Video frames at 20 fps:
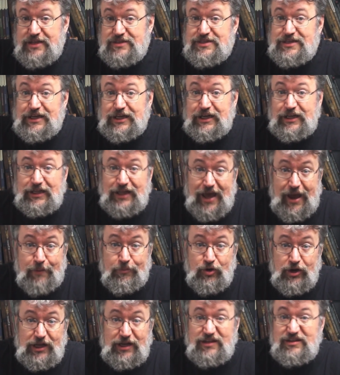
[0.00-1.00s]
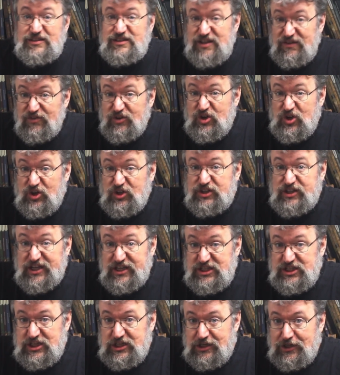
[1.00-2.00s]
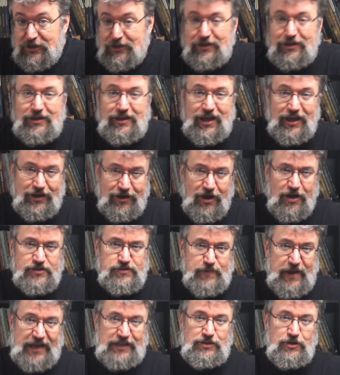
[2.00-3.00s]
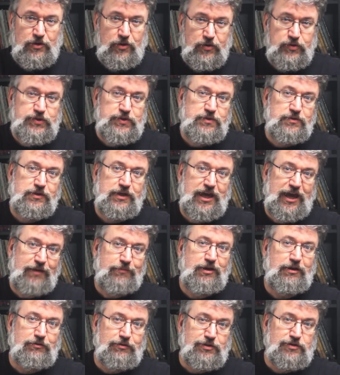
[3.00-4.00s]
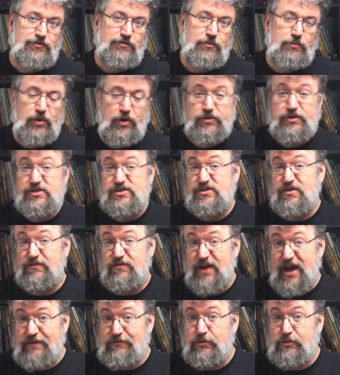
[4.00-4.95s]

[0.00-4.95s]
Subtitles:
in an elaborate, difficult dungeon. It calls back to old-school gaming roots from both a survival